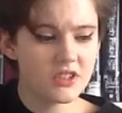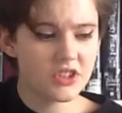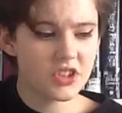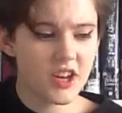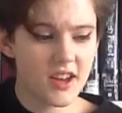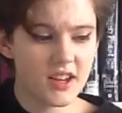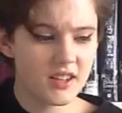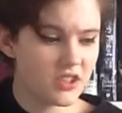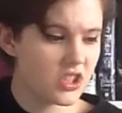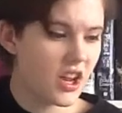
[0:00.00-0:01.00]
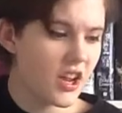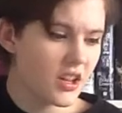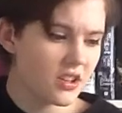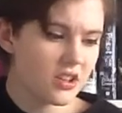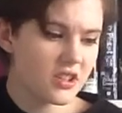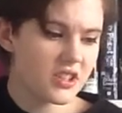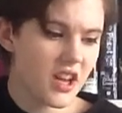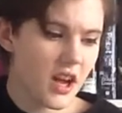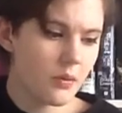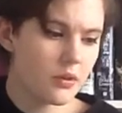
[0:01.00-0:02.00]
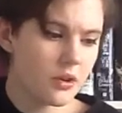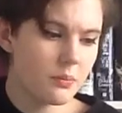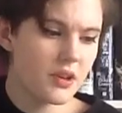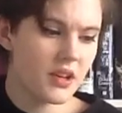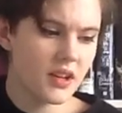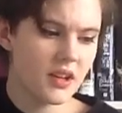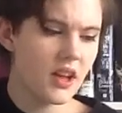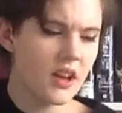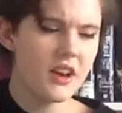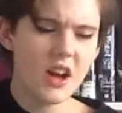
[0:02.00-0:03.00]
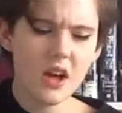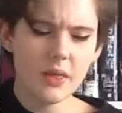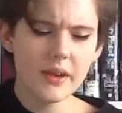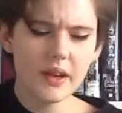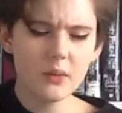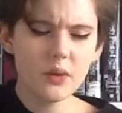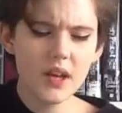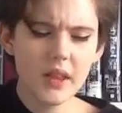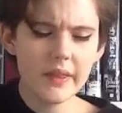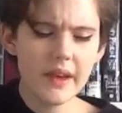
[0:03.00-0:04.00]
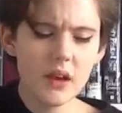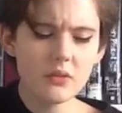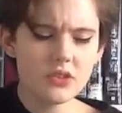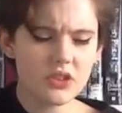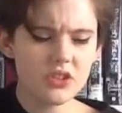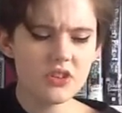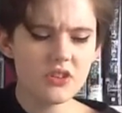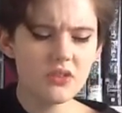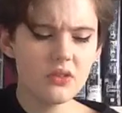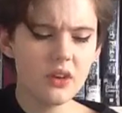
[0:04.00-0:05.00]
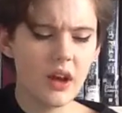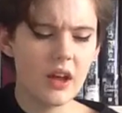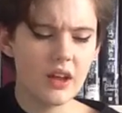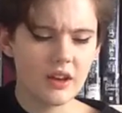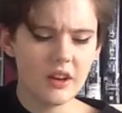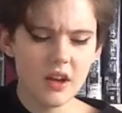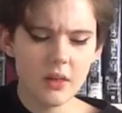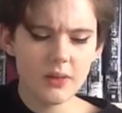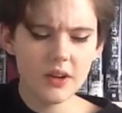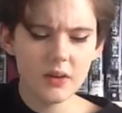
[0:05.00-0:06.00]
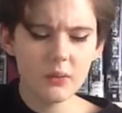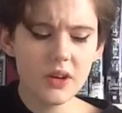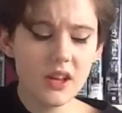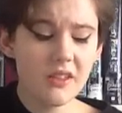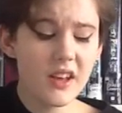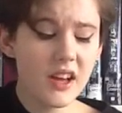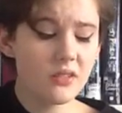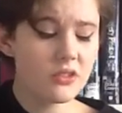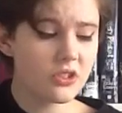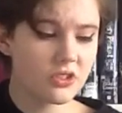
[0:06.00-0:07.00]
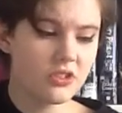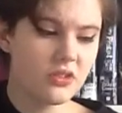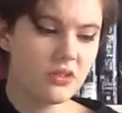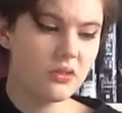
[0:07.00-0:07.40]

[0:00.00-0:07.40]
change, 'cause I would be nothing without you, nothing without you.